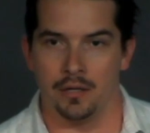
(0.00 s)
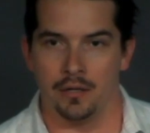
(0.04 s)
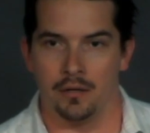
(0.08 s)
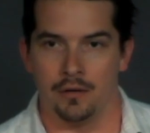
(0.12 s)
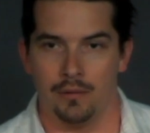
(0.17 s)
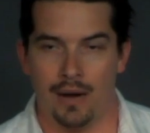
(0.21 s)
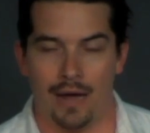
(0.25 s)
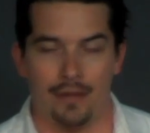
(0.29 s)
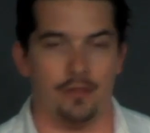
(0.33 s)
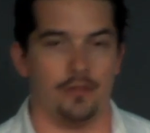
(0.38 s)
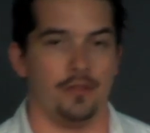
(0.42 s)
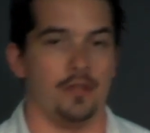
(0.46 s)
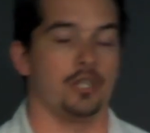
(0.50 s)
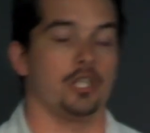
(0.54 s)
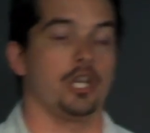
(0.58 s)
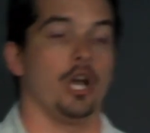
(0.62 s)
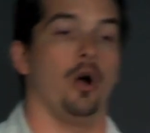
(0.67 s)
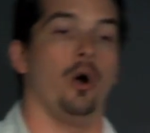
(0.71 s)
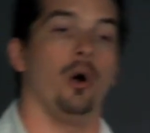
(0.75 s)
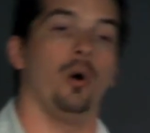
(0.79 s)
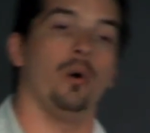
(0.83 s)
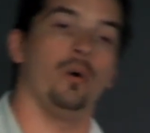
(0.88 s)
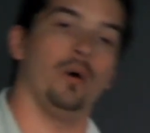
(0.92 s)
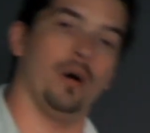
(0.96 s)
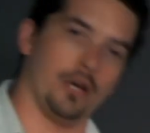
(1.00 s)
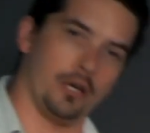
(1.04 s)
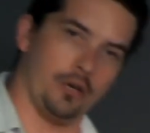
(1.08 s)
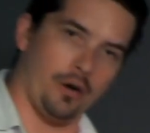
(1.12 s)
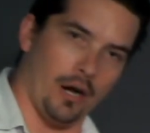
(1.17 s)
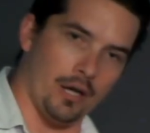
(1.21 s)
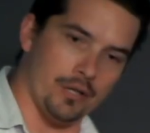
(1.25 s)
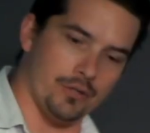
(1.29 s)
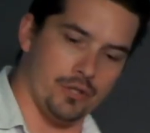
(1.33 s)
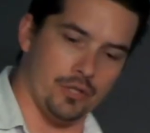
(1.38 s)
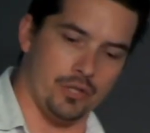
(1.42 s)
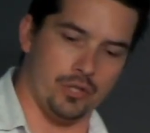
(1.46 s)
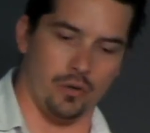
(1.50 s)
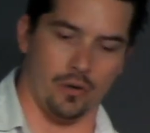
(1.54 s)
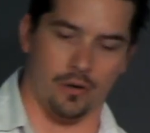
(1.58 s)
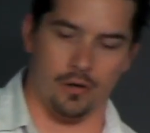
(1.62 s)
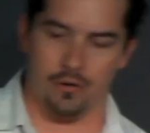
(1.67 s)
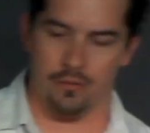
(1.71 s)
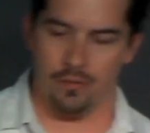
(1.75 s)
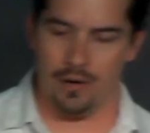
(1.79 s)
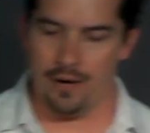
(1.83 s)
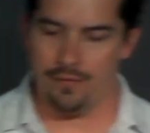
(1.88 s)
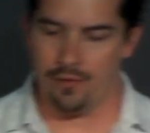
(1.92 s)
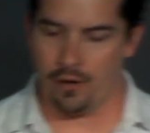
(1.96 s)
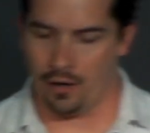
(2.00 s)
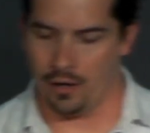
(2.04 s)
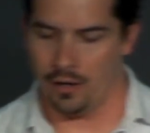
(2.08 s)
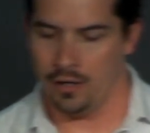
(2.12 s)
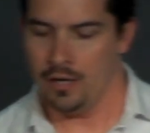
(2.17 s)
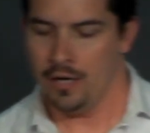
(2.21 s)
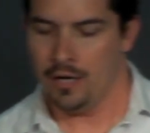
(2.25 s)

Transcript: rather than go across the Jordan River.